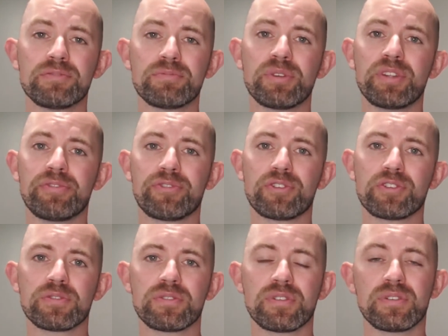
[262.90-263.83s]
is really the
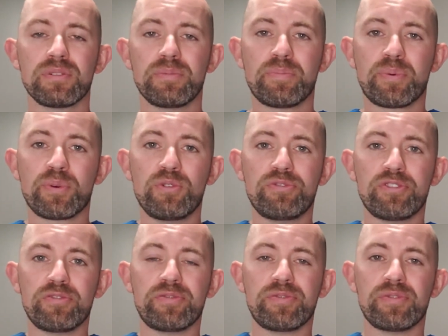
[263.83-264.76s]
first proof
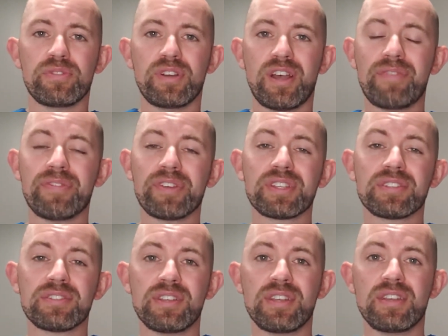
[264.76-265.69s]
of
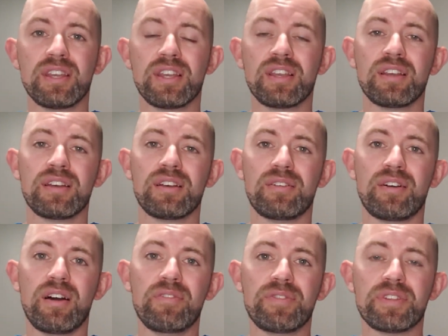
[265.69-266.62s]
efficacy
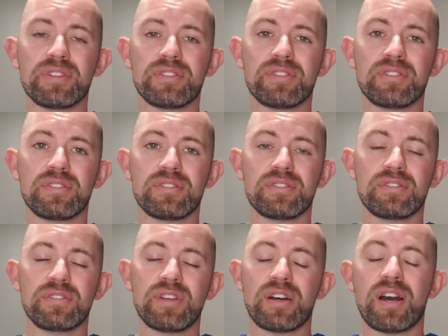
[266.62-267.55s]
of the
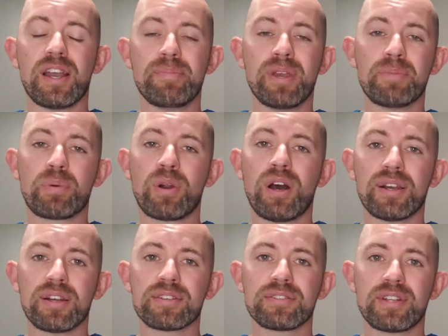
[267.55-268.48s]
iMed
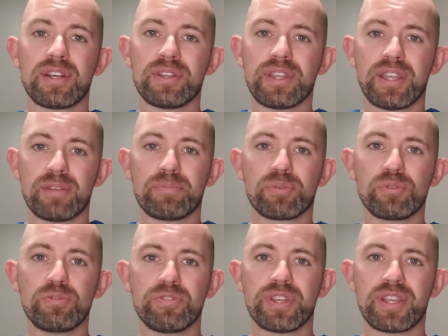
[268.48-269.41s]
products and how they can
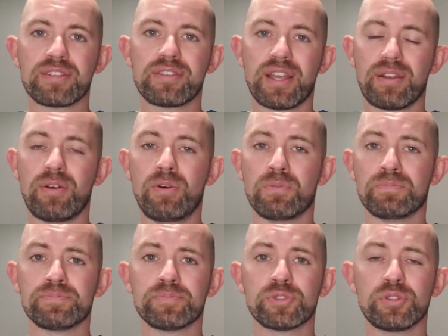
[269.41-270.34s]
improve things at home.
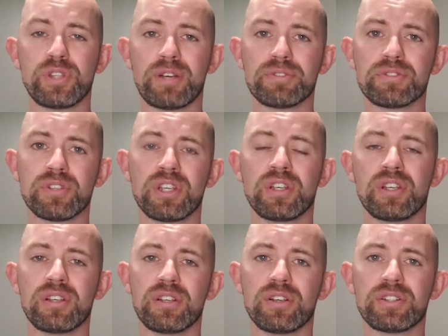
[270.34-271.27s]
So that was
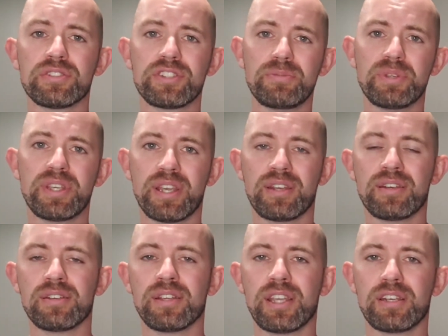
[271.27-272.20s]
good to see we
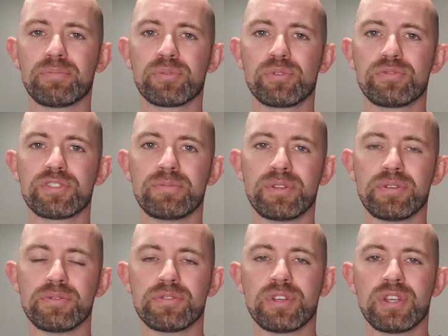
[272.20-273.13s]
can improve some of
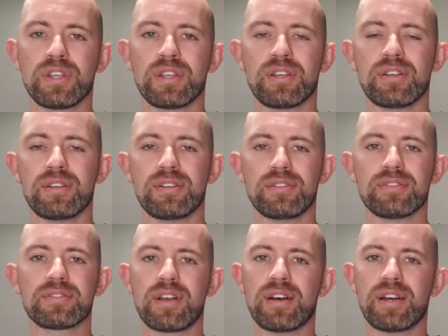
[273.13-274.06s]
those
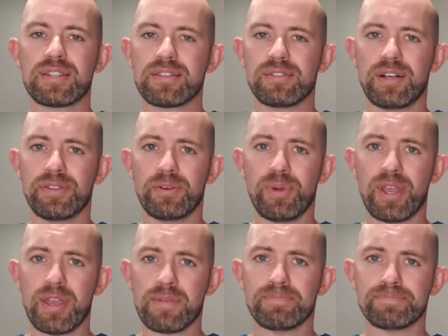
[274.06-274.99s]
signs along the
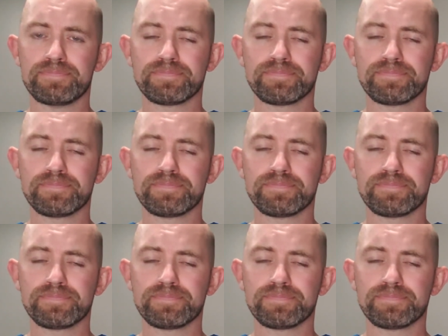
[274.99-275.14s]
way.